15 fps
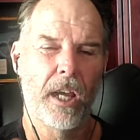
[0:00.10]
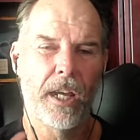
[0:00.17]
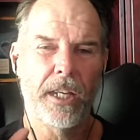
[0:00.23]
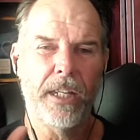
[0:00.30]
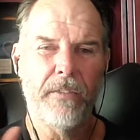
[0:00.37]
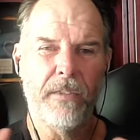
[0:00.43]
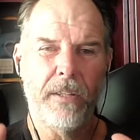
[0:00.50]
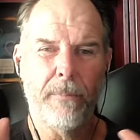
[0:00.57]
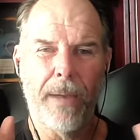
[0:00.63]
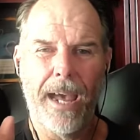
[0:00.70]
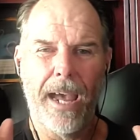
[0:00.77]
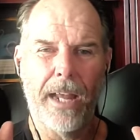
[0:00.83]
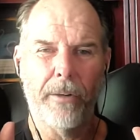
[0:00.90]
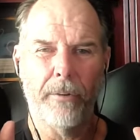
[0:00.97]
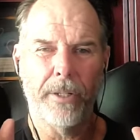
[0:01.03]
an EV
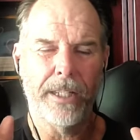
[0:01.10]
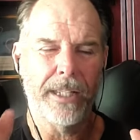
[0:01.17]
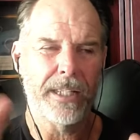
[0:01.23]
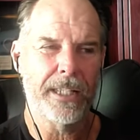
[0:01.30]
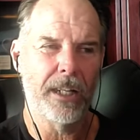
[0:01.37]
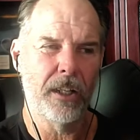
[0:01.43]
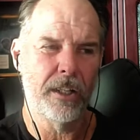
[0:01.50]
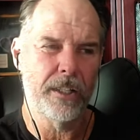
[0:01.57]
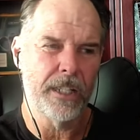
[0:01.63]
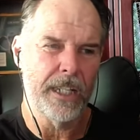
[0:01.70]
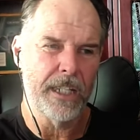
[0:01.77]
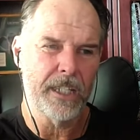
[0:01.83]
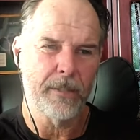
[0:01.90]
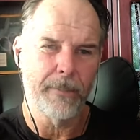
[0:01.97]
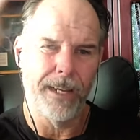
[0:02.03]
battery until it
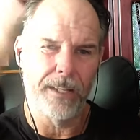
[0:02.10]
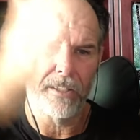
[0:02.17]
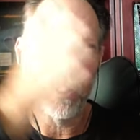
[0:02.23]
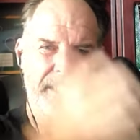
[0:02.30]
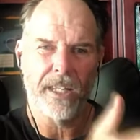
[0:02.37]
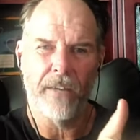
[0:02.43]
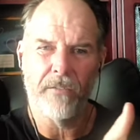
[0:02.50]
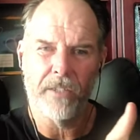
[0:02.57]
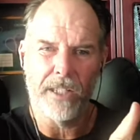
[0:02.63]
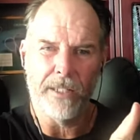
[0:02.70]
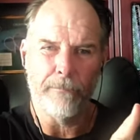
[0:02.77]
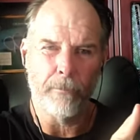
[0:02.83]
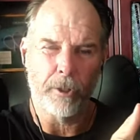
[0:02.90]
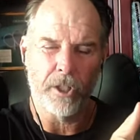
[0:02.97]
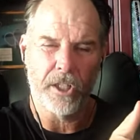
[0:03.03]
hits about
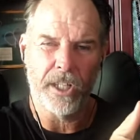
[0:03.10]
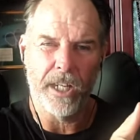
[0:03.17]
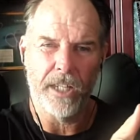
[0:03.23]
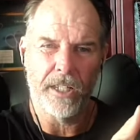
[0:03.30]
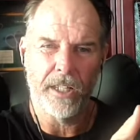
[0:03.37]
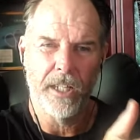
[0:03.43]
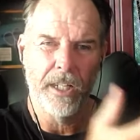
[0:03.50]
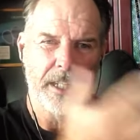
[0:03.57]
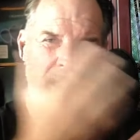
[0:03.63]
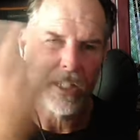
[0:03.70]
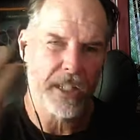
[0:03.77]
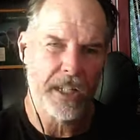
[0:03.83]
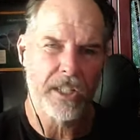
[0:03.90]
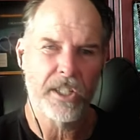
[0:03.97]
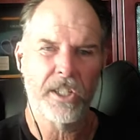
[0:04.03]
70%
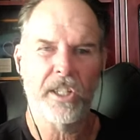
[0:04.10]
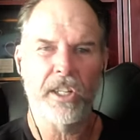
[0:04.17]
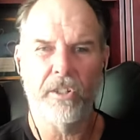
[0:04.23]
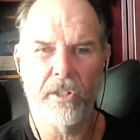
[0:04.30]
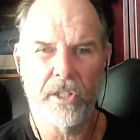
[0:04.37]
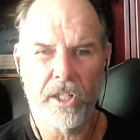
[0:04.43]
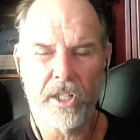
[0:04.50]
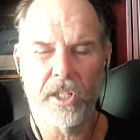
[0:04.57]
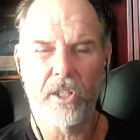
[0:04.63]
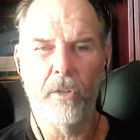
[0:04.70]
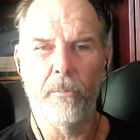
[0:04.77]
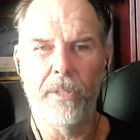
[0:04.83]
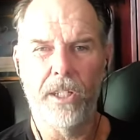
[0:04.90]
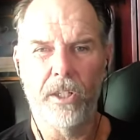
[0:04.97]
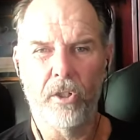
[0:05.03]
is considered to
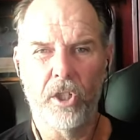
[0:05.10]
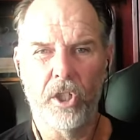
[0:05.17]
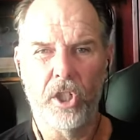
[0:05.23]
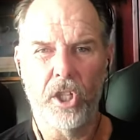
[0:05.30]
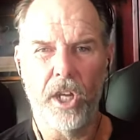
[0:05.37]
still be in good